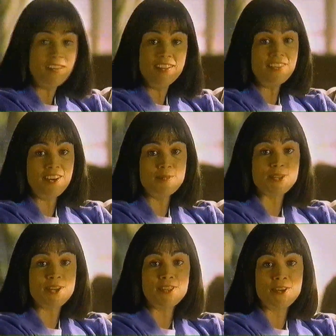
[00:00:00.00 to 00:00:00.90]
But
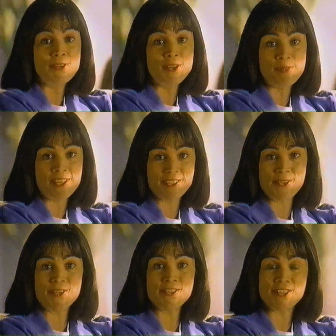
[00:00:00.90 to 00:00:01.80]
underarms aren't the only place
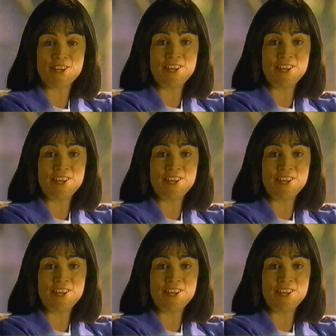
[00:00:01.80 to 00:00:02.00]
odors